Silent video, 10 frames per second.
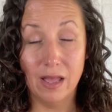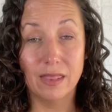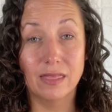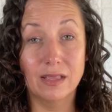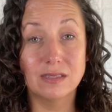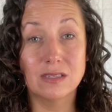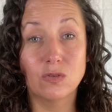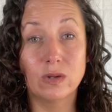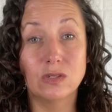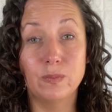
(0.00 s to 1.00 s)
This is
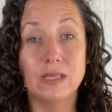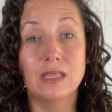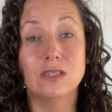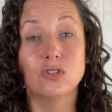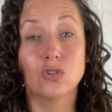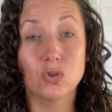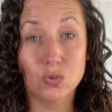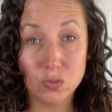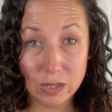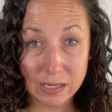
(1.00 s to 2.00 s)
going to be the
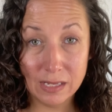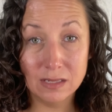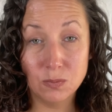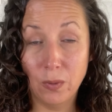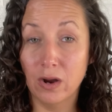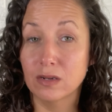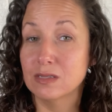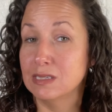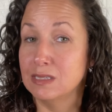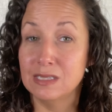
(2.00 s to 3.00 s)
trickiest part
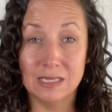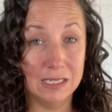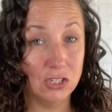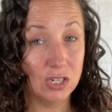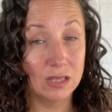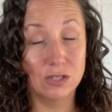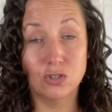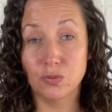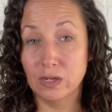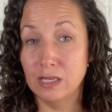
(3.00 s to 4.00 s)
to teach and the
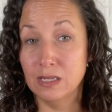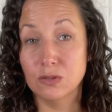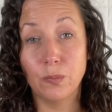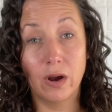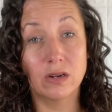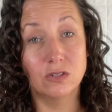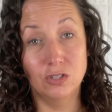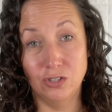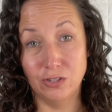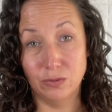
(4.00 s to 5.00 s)
trickiest part to
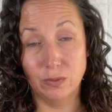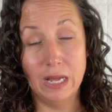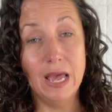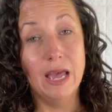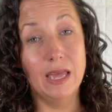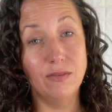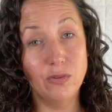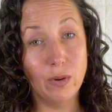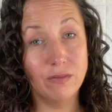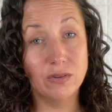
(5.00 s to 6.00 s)
do. If you
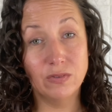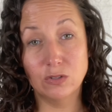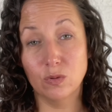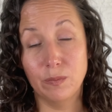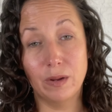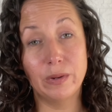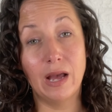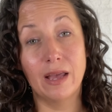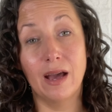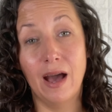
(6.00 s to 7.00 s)
have a visual impairment,
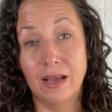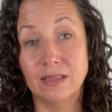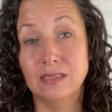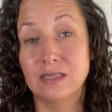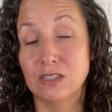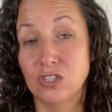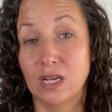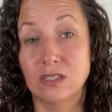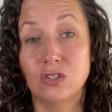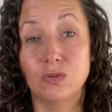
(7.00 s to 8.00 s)
I highly
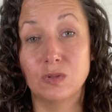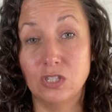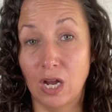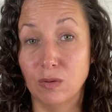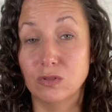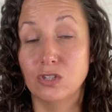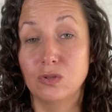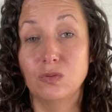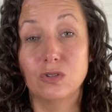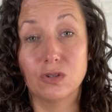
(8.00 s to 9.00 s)
suggest you reach out to
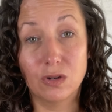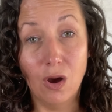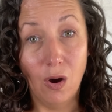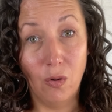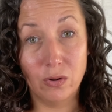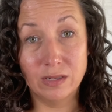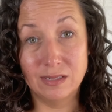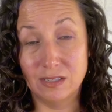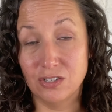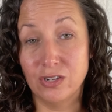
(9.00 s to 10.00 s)
your
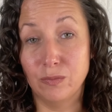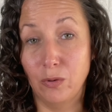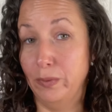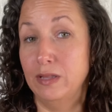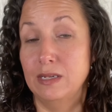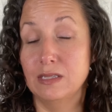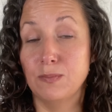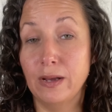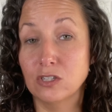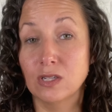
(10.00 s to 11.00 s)
orientation and mobility
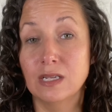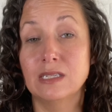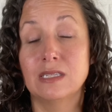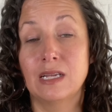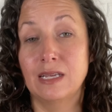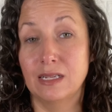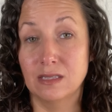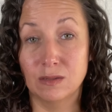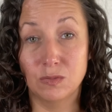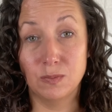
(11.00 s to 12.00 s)
specialist and get
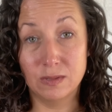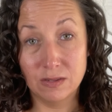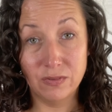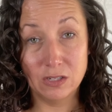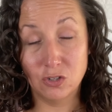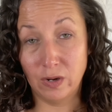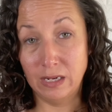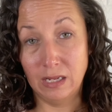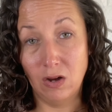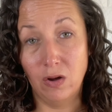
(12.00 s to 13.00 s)
some specific
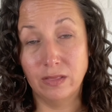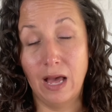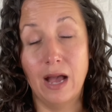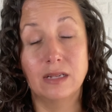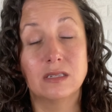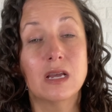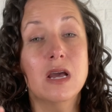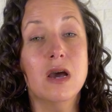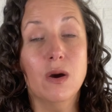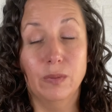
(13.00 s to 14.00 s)
training on that.
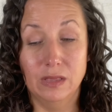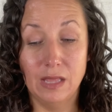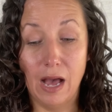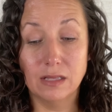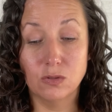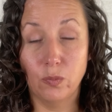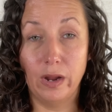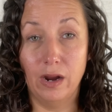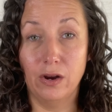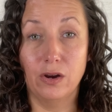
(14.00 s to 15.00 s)
But that's
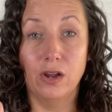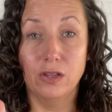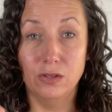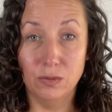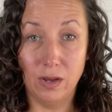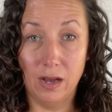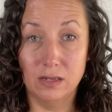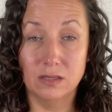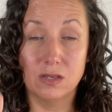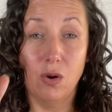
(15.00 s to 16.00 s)
where you guys,